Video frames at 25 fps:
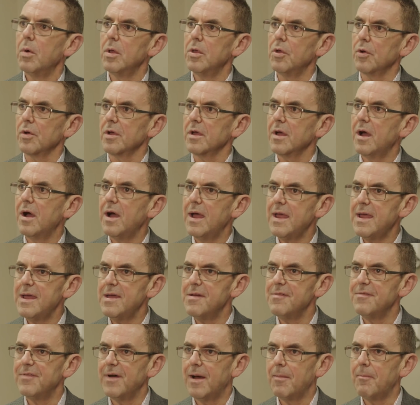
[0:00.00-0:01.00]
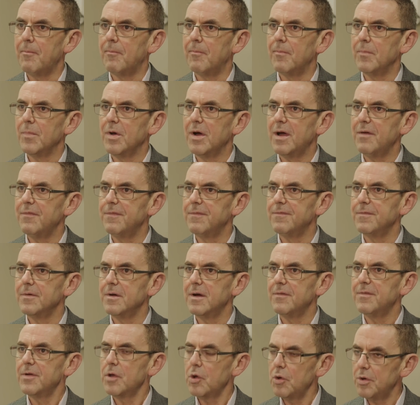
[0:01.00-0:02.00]
Well, look, I have
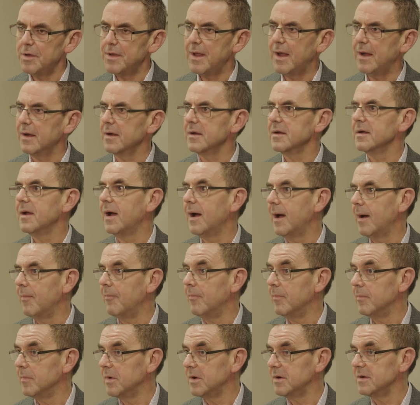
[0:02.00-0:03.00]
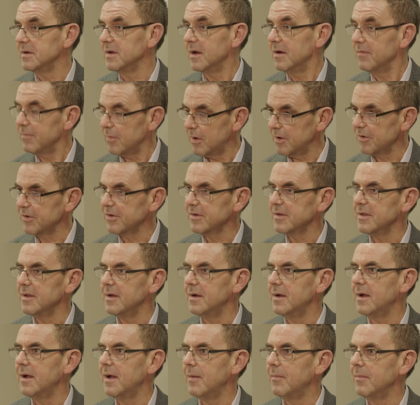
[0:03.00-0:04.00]
I've heard that. I've watched
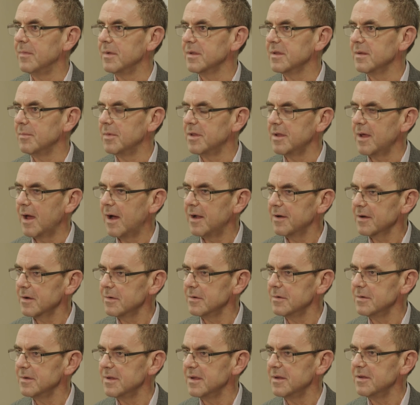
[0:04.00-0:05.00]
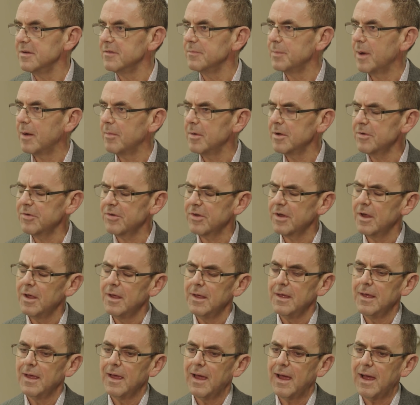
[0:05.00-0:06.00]
some of the articles that you've published,
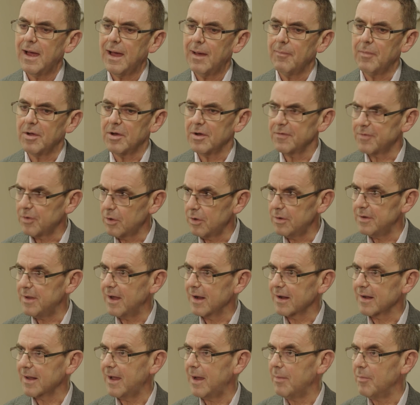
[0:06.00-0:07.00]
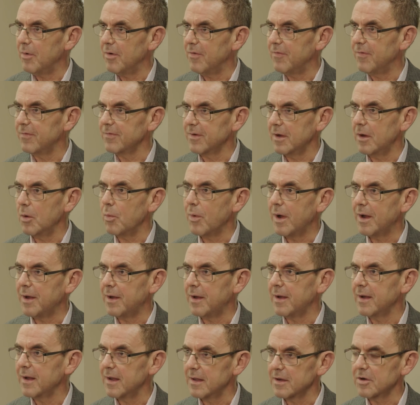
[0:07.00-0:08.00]
and I've heard that claim of
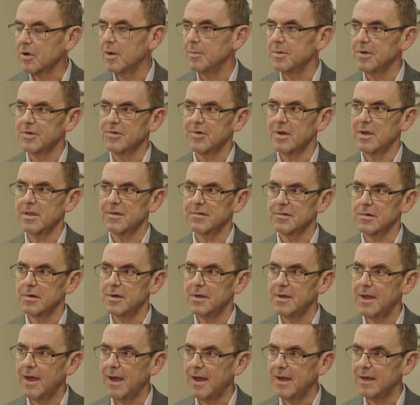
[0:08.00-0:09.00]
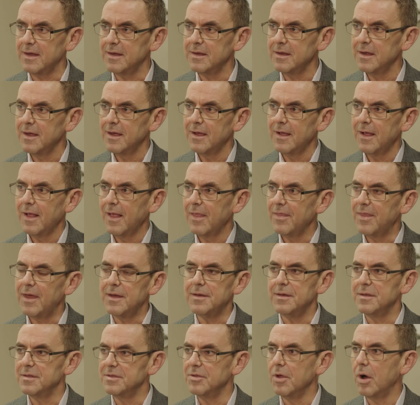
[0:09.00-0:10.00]
one helicopter transfer a day.
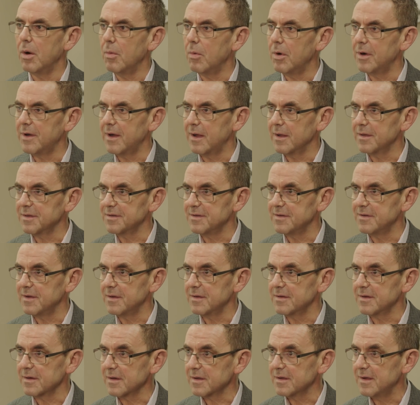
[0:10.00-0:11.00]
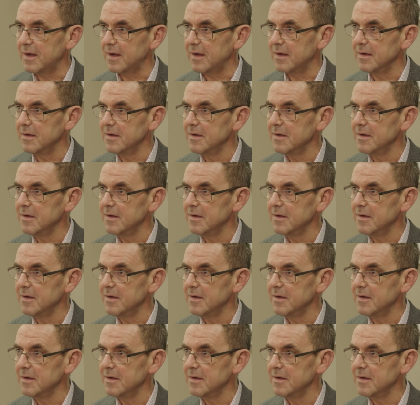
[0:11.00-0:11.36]
That is not what our statistics say.